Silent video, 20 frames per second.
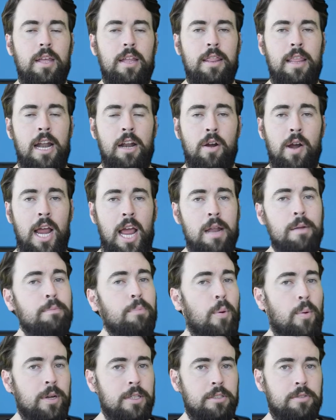that are
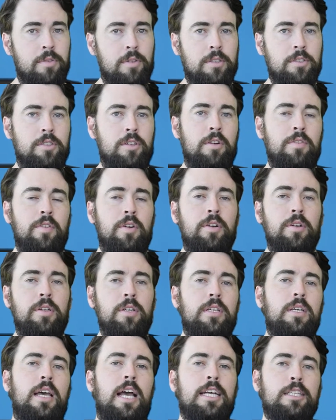endpoints for the server,
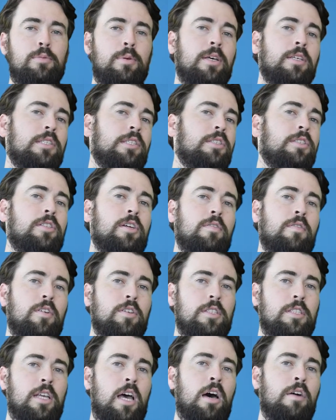as well as the server
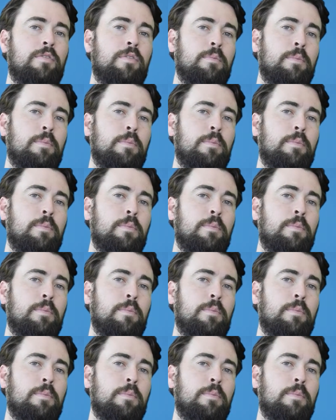itself,